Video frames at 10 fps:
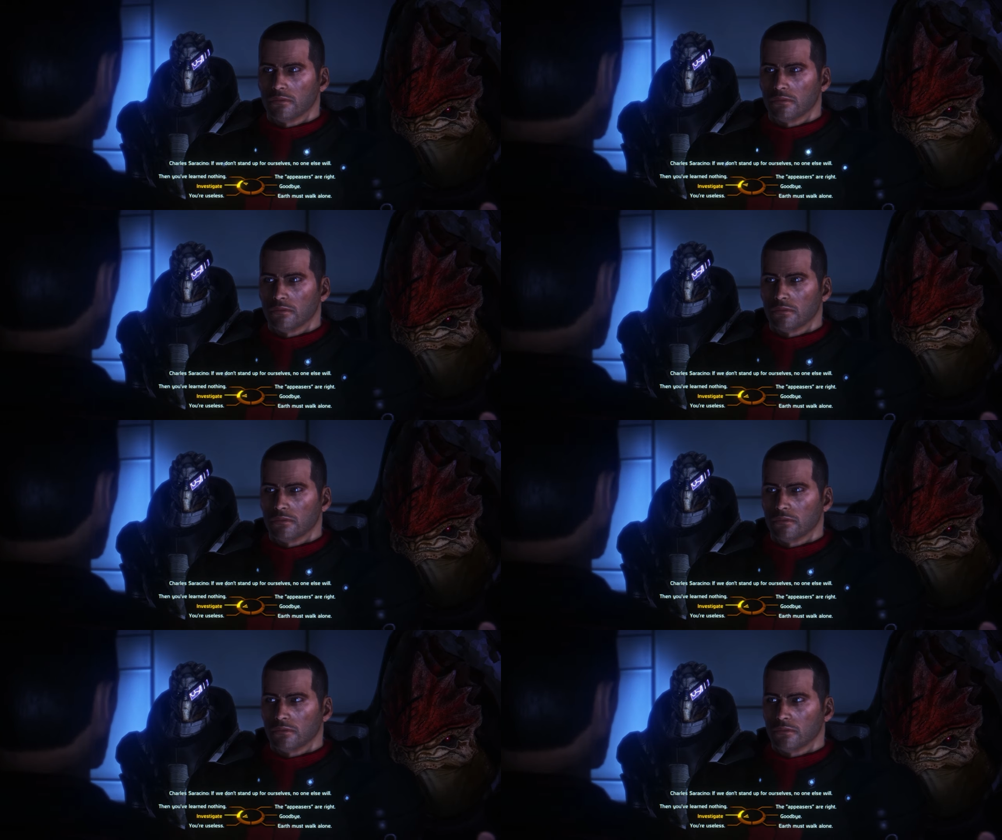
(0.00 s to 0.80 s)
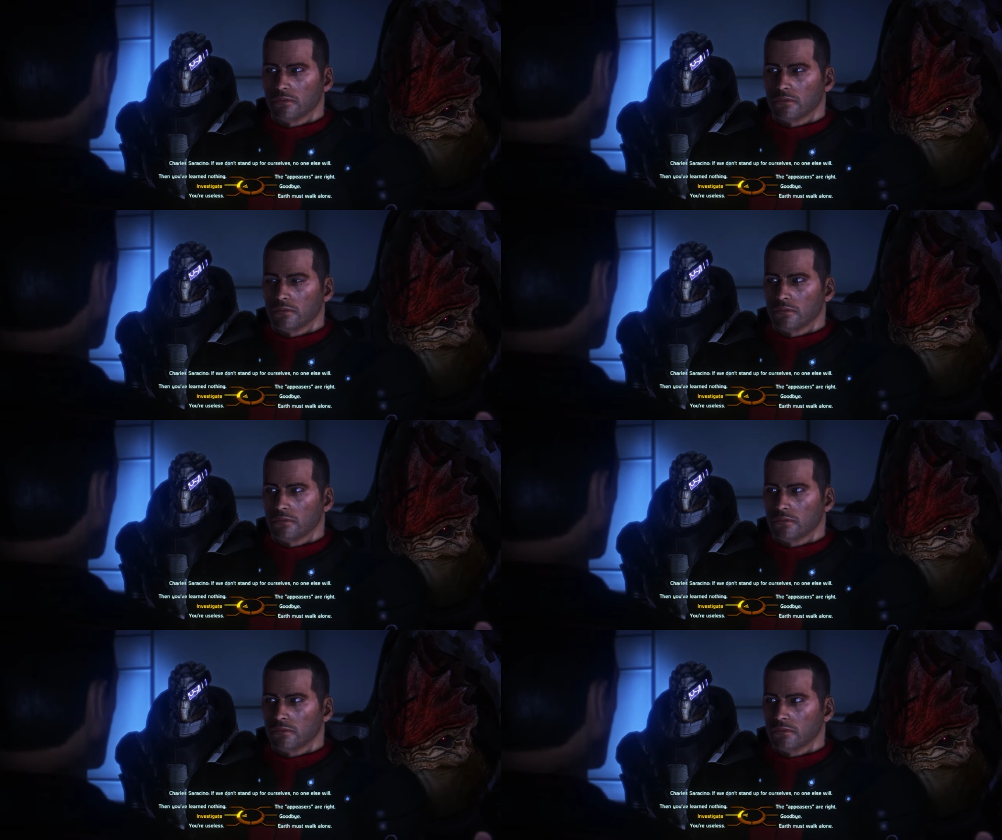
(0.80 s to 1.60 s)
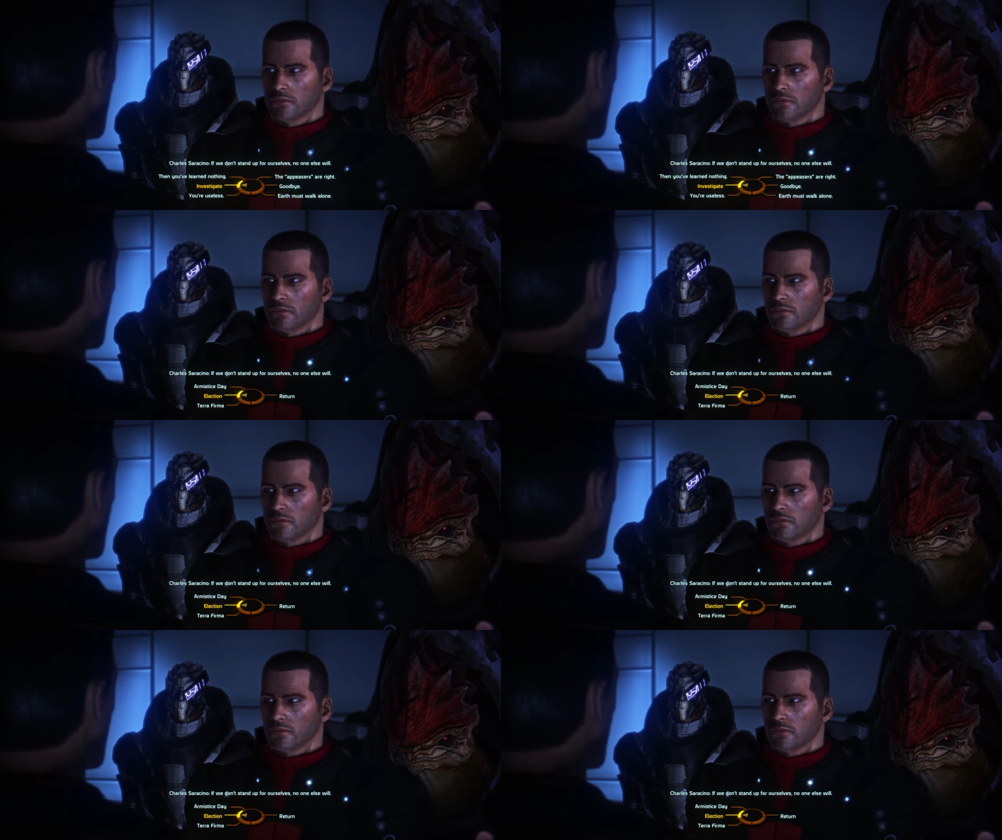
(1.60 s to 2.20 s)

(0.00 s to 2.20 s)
[no speech]